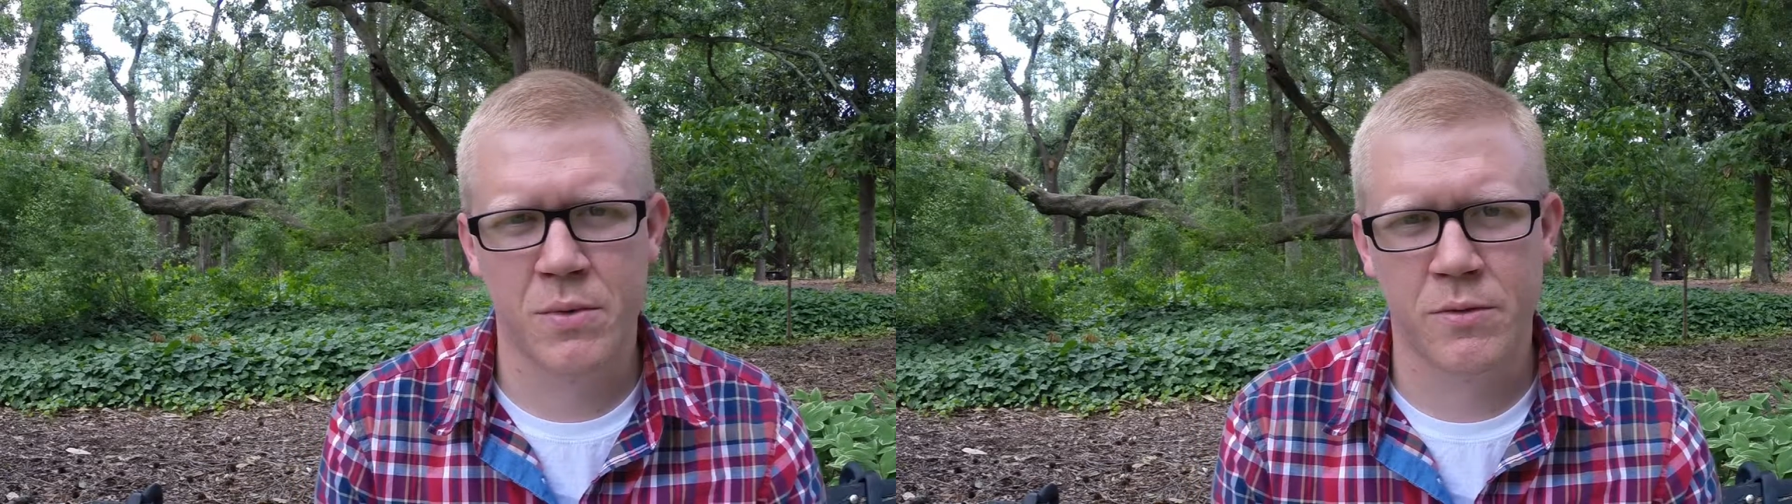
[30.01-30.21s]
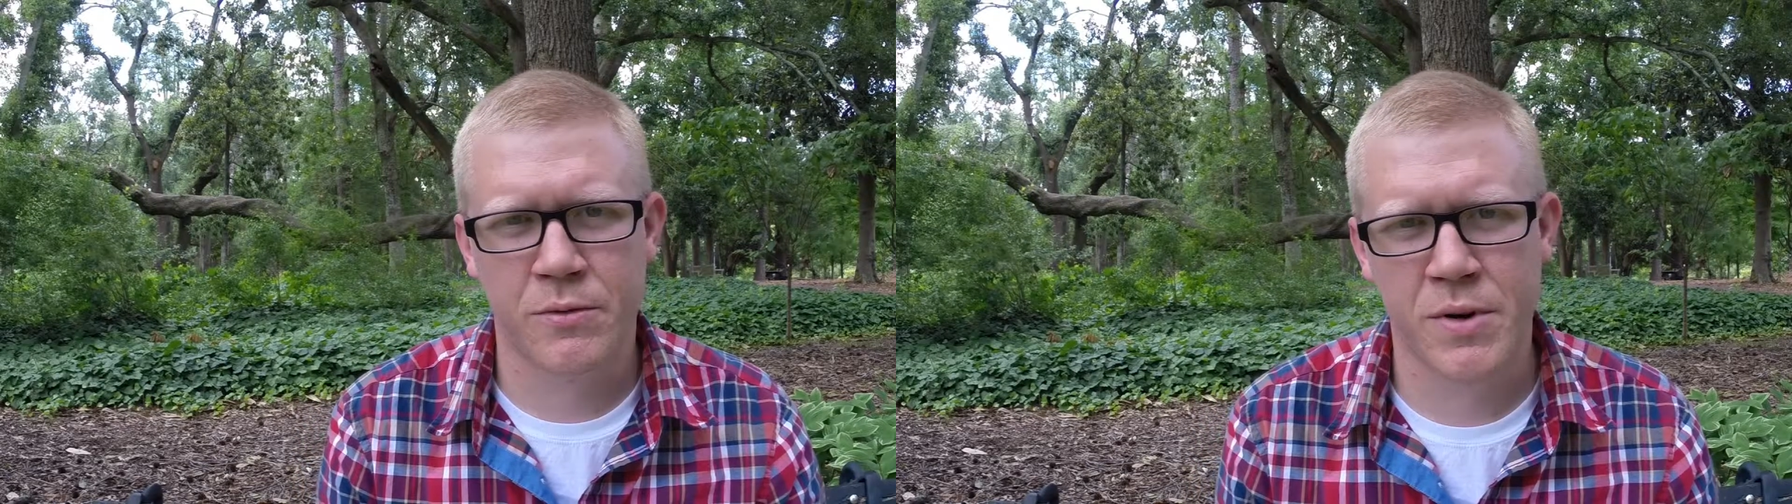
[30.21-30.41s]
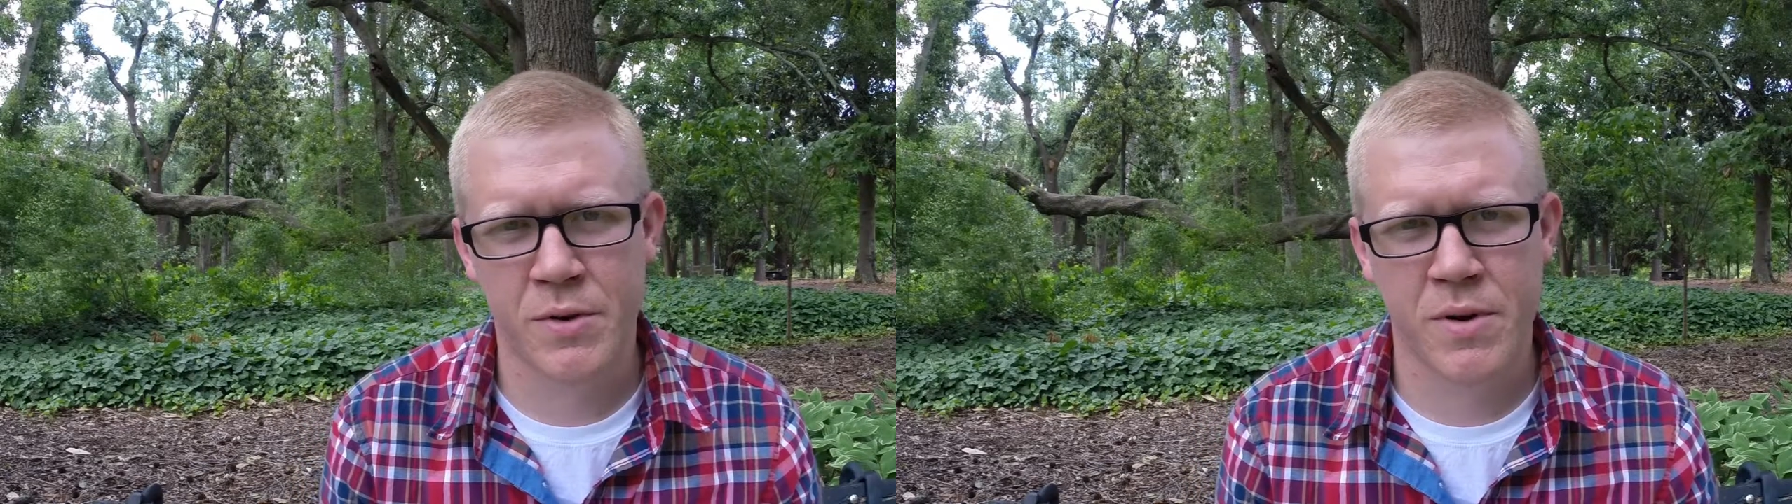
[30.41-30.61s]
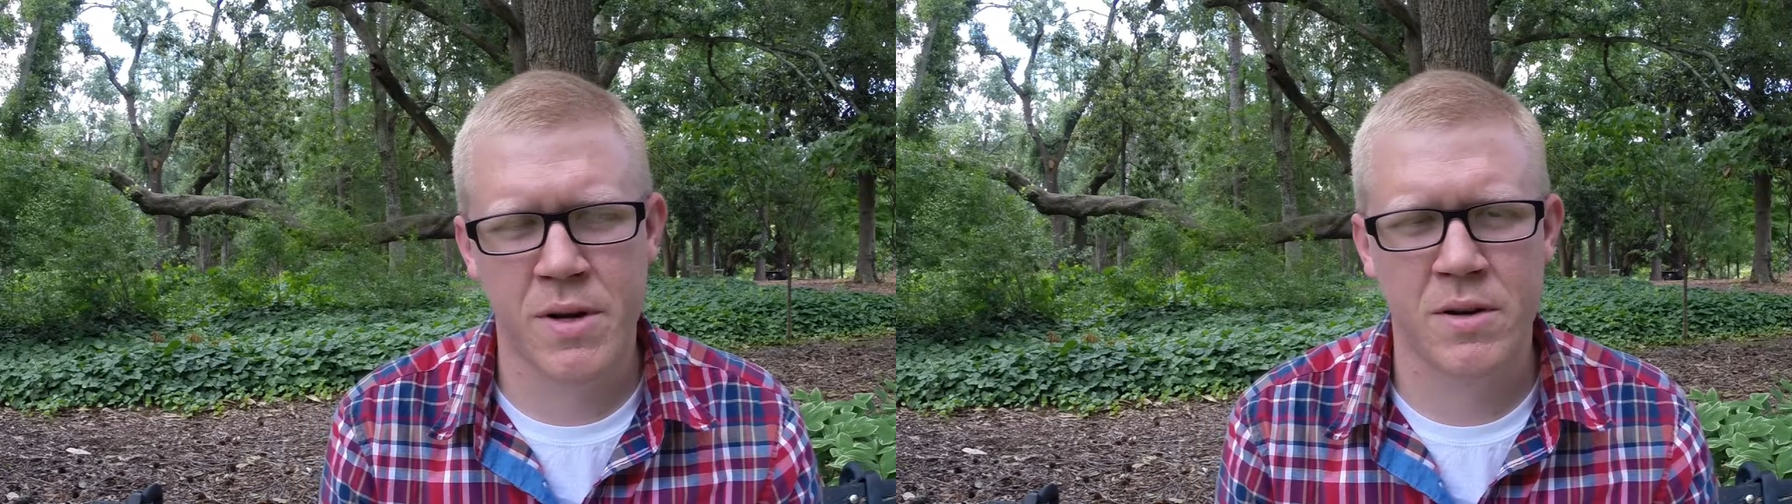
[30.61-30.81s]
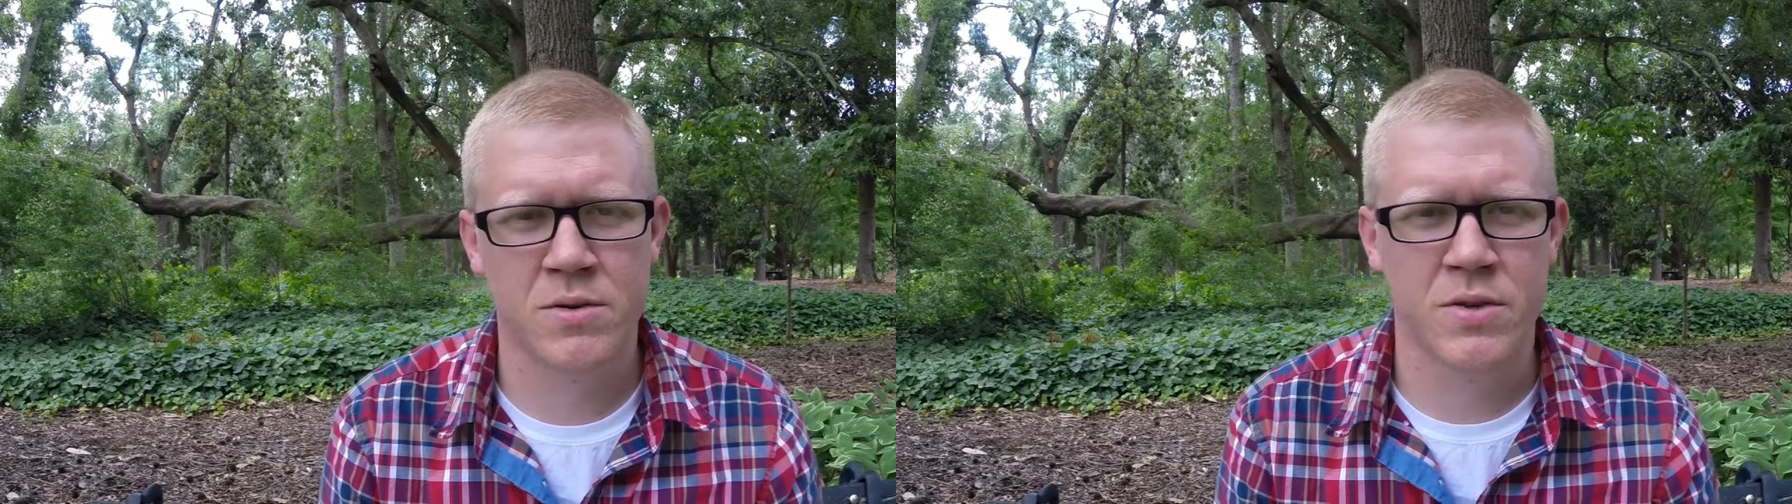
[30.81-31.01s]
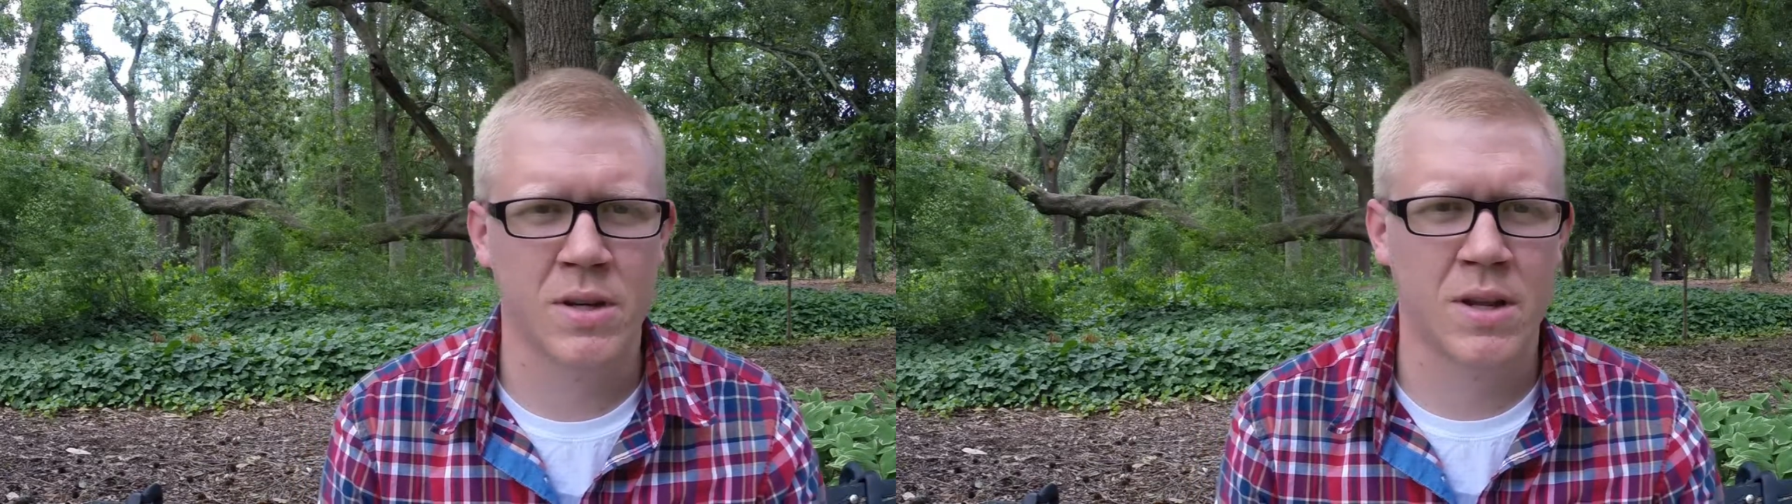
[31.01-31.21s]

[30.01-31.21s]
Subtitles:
refrigerators and